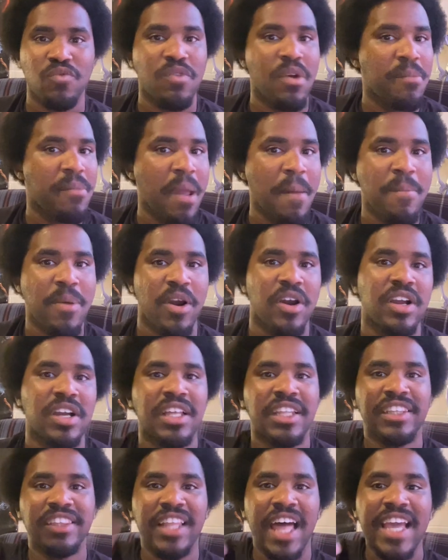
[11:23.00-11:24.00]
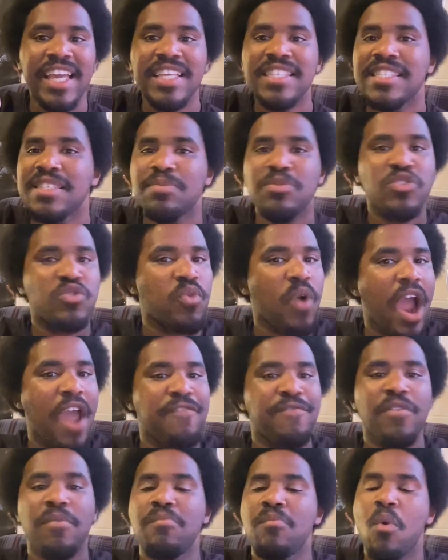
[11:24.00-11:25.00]
Remember, like and
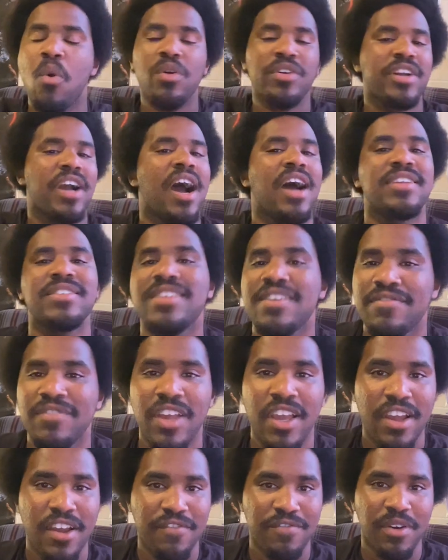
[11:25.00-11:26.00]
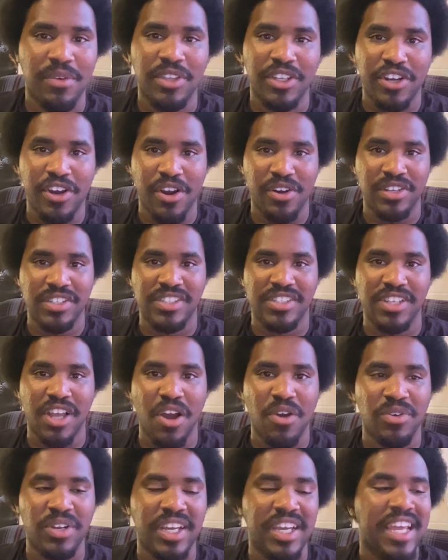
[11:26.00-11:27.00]
subscribe for more content from the Curtis
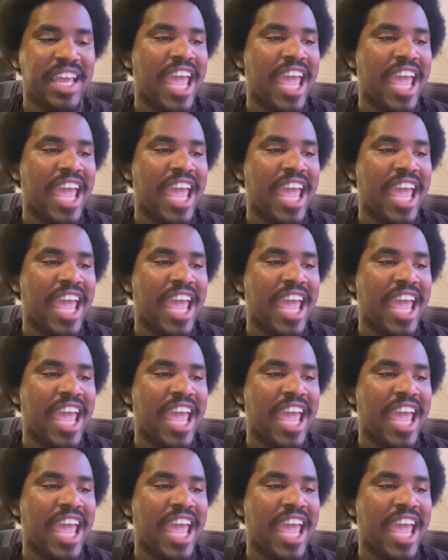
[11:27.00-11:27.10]
Zone.